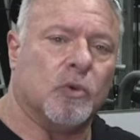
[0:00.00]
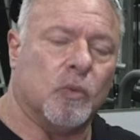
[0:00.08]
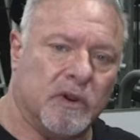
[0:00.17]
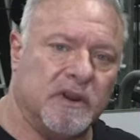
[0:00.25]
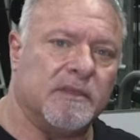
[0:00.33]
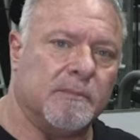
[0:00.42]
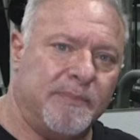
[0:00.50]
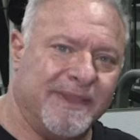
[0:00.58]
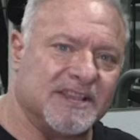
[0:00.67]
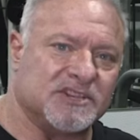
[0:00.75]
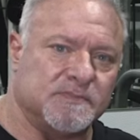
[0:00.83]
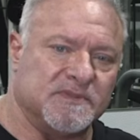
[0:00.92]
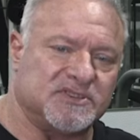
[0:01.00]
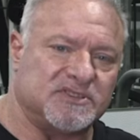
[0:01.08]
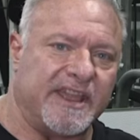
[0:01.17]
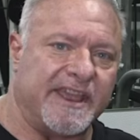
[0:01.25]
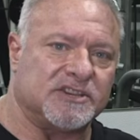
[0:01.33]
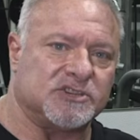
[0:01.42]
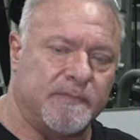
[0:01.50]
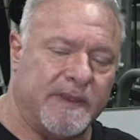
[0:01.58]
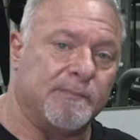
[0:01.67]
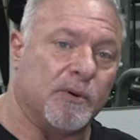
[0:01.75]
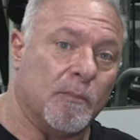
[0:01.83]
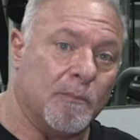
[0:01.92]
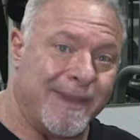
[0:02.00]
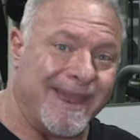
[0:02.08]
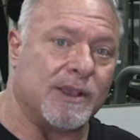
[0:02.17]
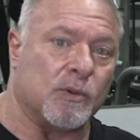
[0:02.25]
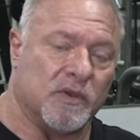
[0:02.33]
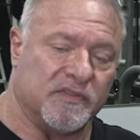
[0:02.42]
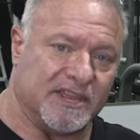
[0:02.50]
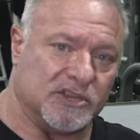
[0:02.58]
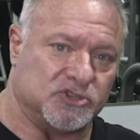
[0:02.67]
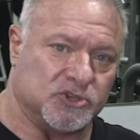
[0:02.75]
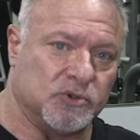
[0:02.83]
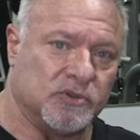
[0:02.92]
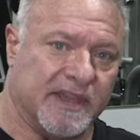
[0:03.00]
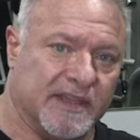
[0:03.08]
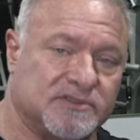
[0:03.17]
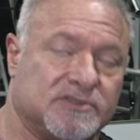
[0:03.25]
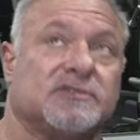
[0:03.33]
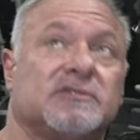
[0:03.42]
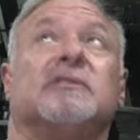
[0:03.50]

One of the biggest mistakes people make when they do this